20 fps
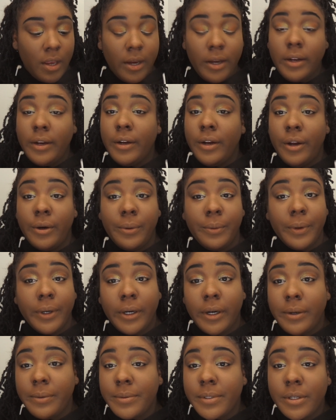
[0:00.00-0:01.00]
I didn't know
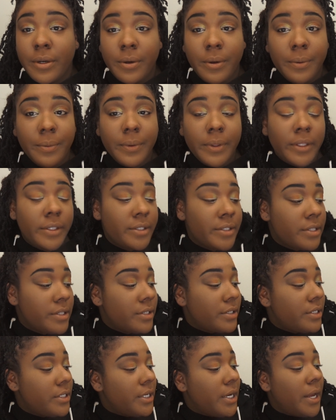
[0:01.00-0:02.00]
where I was going with this
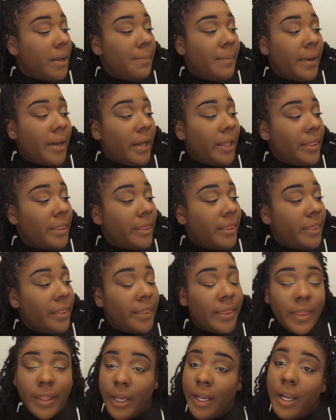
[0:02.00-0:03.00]
look today, but I
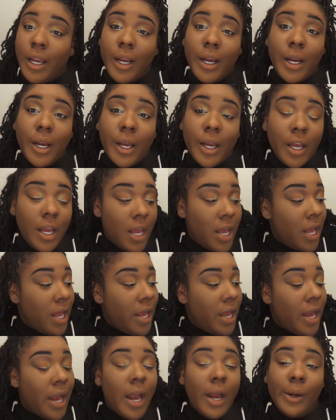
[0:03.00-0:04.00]
think
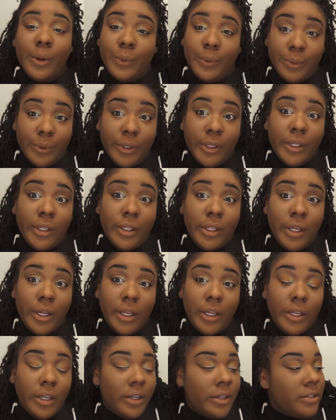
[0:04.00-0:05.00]
I really
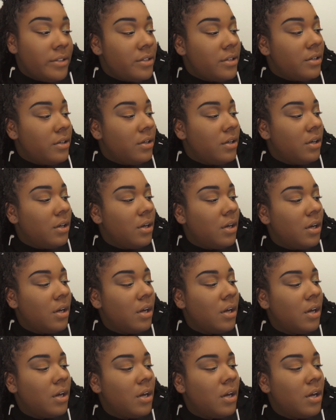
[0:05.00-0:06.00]
like it.
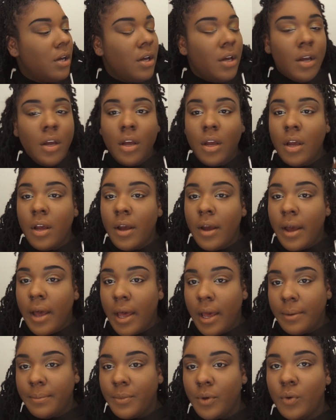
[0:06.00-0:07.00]

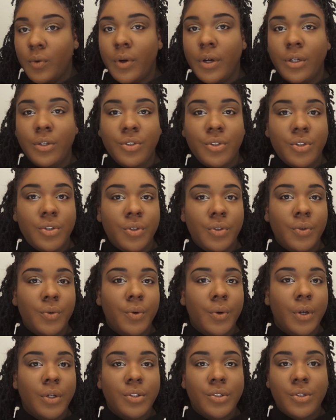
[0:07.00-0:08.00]
I'm going
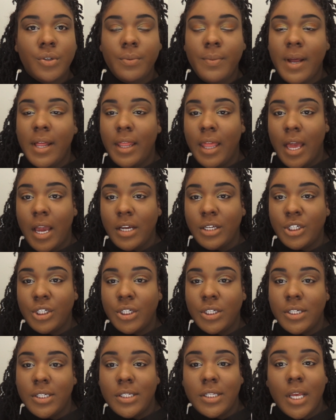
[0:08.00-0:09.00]
to do my
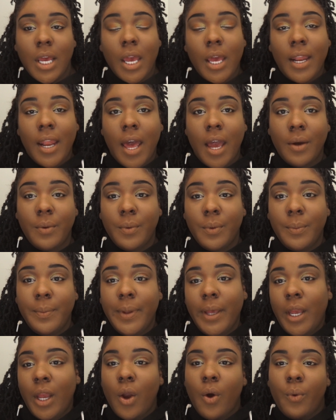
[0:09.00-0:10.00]
lashes and I will
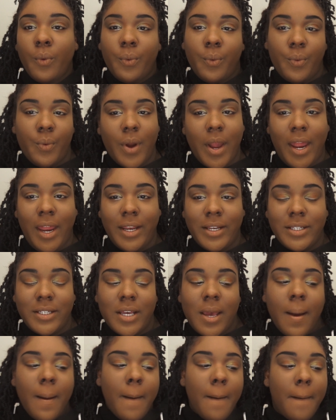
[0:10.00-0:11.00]
be right